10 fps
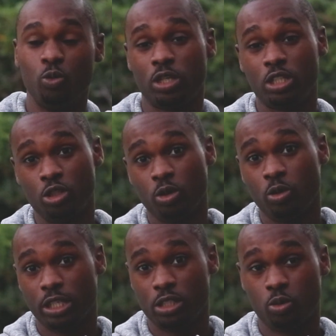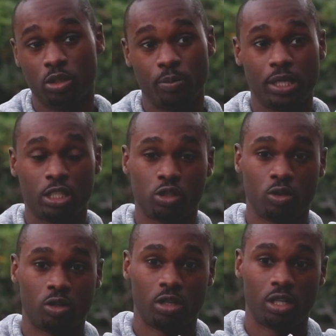you want to do is you want to make
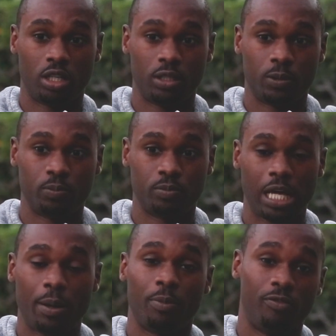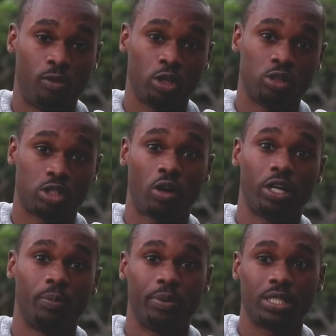sure that before you're
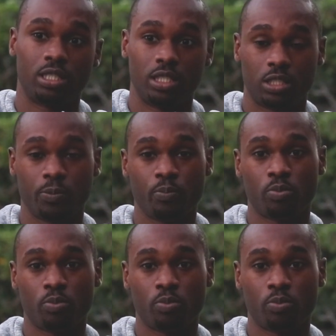starting a business,